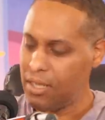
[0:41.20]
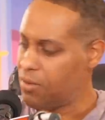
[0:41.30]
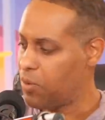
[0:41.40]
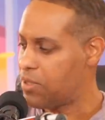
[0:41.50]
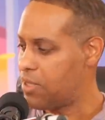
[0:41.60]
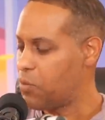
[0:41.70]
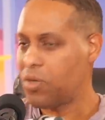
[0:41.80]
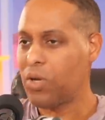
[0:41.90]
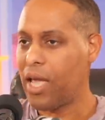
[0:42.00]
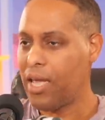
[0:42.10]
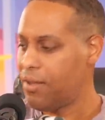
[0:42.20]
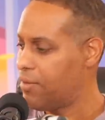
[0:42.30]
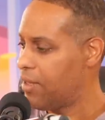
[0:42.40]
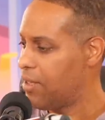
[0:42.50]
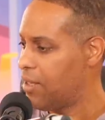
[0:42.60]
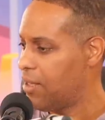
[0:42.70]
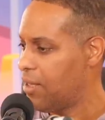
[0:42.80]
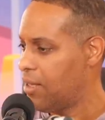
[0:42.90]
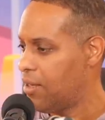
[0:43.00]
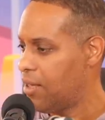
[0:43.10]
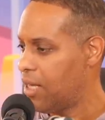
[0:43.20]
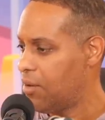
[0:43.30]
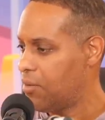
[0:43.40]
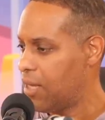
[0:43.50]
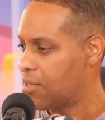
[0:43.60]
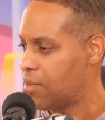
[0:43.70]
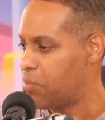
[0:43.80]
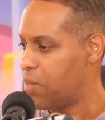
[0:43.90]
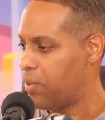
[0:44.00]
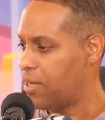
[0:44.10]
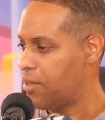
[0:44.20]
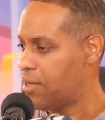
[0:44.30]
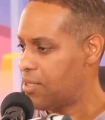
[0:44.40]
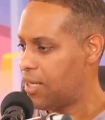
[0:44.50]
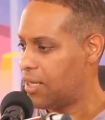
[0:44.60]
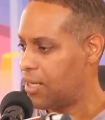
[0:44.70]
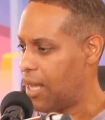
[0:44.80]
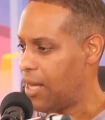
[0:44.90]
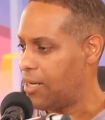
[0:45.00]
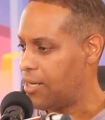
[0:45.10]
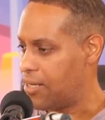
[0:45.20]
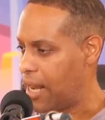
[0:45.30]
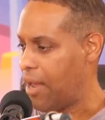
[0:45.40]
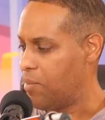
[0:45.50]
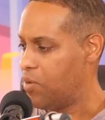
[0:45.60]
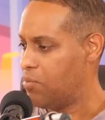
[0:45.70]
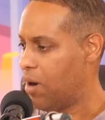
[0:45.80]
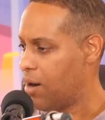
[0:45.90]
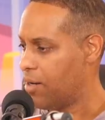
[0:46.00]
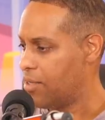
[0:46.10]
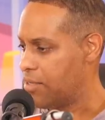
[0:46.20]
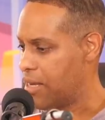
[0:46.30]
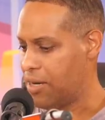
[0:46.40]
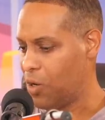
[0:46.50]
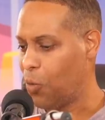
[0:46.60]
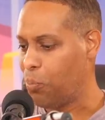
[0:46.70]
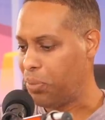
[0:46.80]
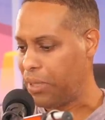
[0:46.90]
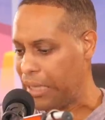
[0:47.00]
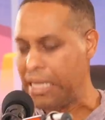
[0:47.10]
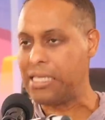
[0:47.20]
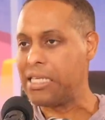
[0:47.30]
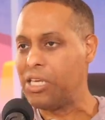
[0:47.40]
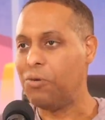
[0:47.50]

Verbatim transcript: And it was okay. Yeah. Now, some people out there said, God damn you, Martin. Is there no pleasing